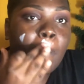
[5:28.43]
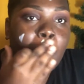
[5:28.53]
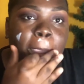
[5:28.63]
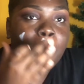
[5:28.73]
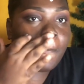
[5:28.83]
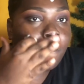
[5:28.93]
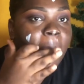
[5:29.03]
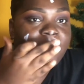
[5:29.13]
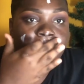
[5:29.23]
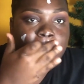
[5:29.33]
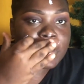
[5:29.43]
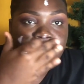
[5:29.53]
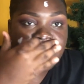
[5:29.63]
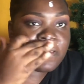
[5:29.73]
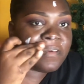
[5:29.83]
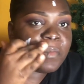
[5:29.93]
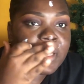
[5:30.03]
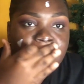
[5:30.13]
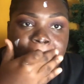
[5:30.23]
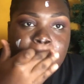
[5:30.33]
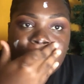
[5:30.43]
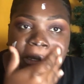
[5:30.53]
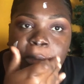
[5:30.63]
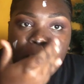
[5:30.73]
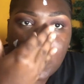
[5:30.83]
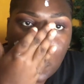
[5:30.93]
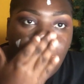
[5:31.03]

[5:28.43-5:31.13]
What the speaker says: If it was a video, I'm not really gonna wear.